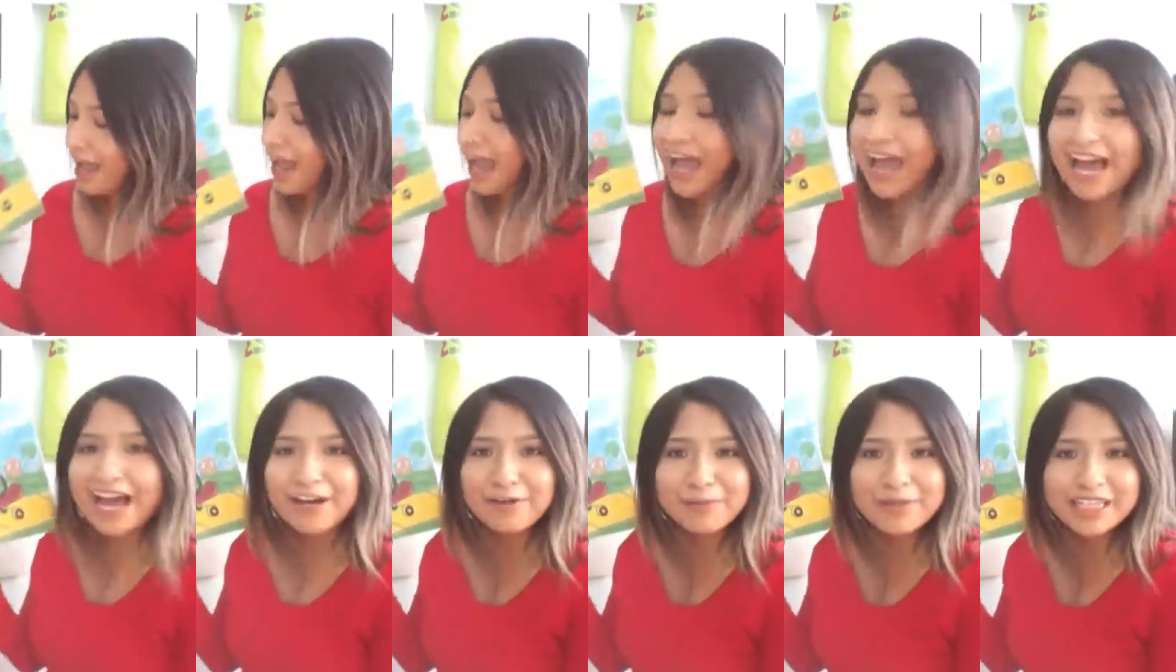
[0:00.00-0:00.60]

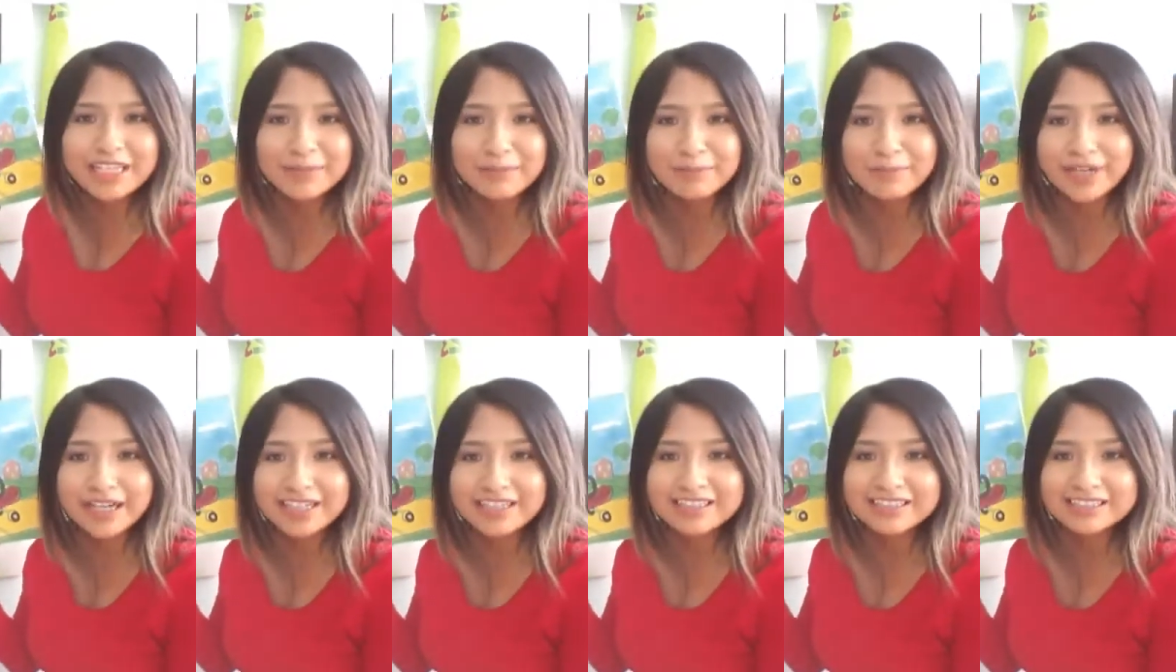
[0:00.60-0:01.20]
How many
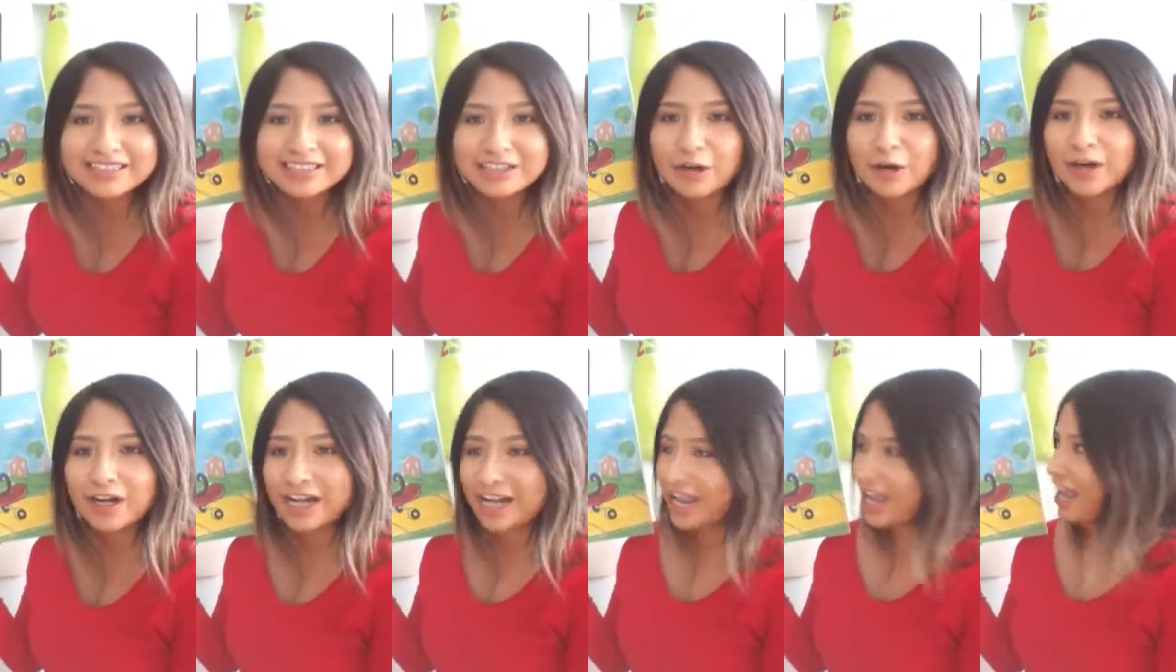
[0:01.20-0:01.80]
buttons
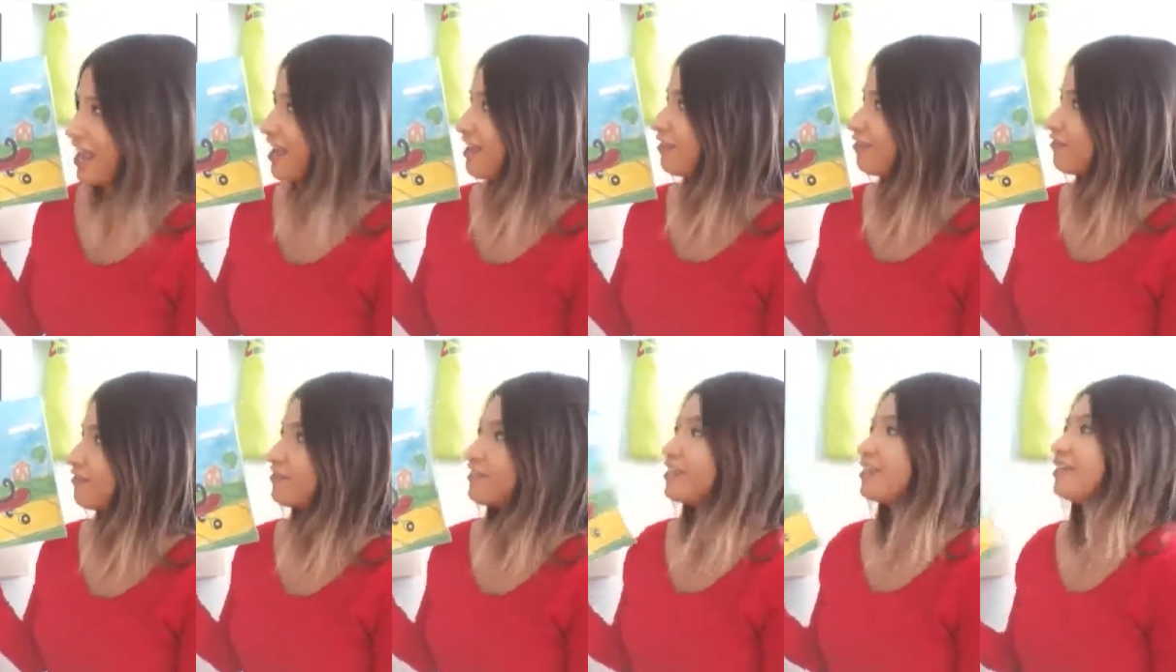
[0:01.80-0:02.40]
are
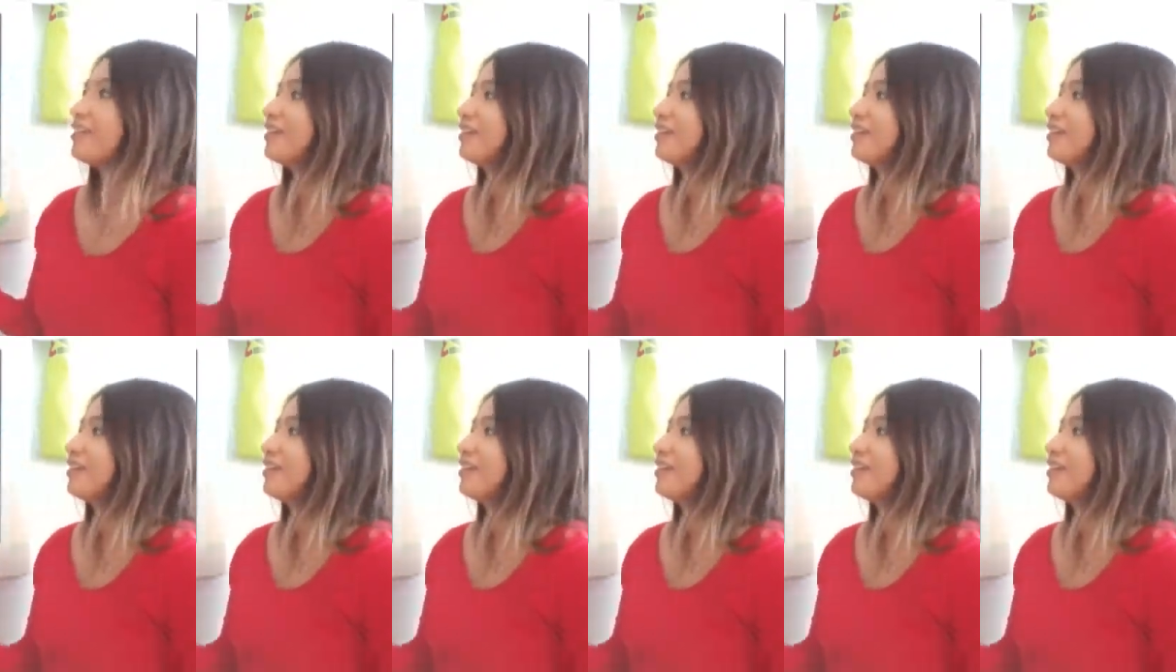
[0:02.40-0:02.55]
left?